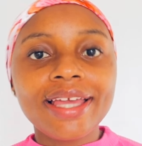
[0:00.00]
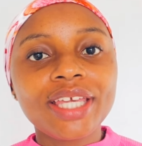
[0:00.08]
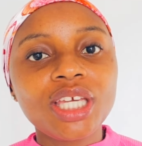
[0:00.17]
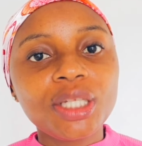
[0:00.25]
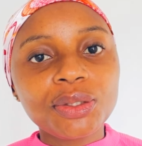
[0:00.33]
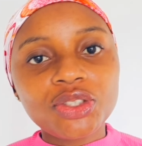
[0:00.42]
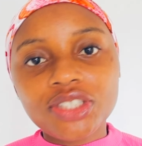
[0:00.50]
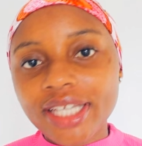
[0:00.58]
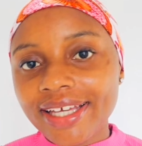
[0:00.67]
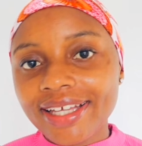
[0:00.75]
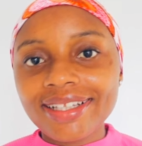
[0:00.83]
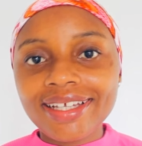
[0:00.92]
Kilo
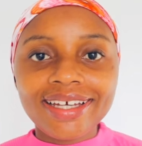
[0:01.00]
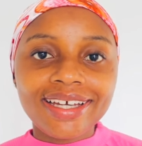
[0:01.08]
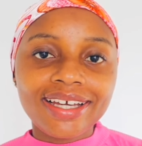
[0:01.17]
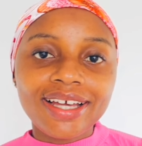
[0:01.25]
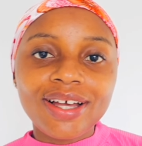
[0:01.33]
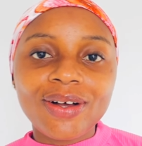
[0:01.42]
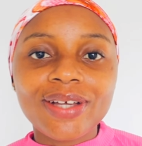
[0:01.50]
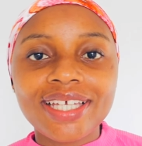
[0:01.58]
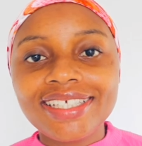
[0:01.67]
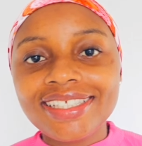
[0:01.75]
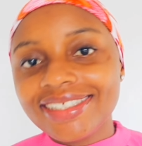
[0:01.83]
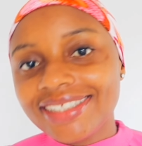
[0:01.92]
Shele,
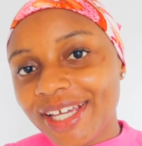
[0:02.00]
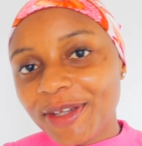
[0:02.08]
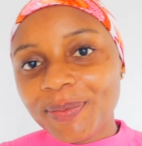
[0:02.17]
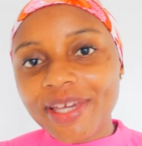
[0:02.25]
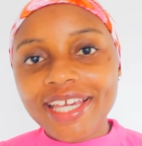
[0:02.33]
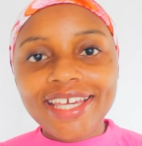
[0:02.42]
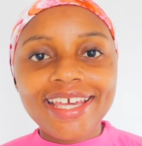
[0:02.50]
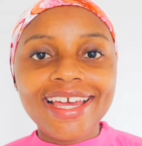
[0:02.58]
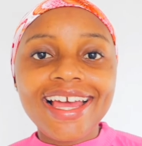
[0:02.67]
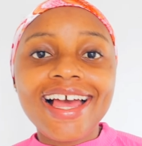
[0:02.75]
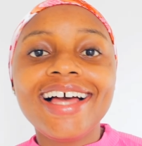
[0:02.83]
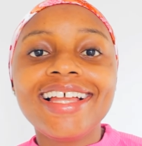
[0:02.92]
again in Amy.
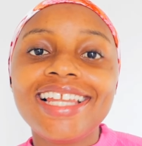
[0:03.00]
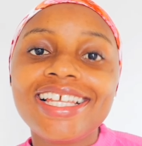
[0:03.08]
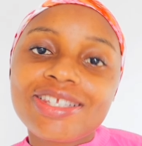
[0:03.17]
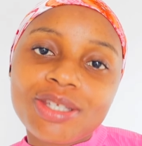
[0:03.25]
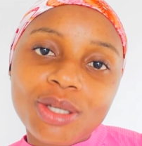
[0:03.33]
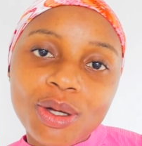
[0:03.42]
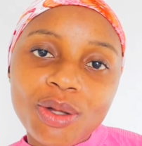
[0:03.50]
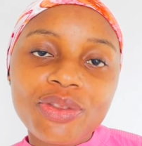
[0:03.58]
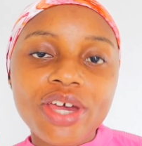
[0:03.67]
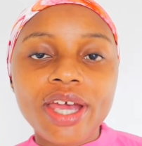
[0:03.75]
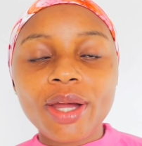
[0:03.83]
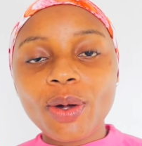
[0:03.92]
Let's go
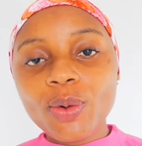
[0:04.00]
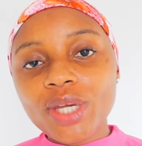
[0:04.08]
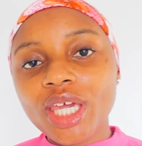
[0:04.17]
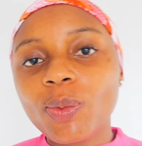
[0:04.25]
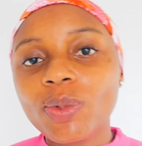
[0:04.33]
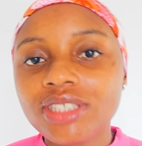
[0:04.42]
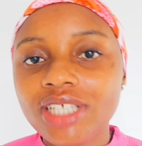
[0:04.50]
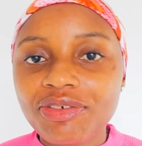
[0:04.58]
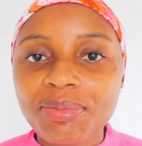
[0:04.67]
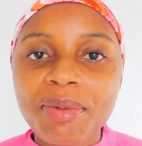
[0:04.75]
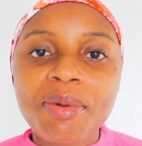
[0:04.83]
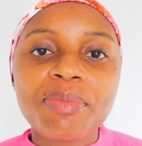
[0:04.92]
there. Okay,
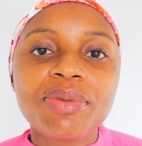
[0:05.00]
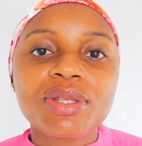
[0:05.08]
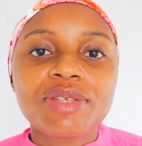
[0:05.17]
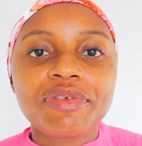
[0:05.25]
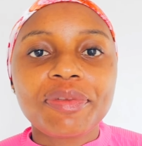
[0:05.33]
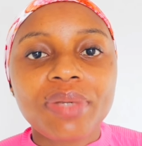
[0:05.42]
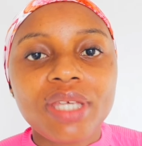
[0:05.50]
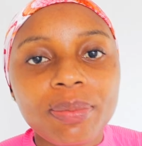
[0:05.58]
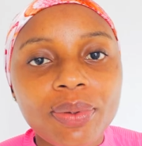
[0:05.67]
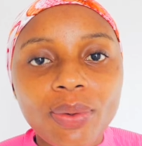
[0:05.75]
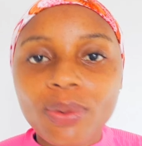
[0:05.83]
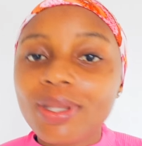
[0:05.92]
wonderful people, beautiful
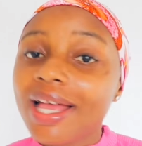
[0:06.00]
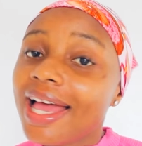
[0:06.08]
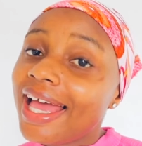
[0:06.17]
people.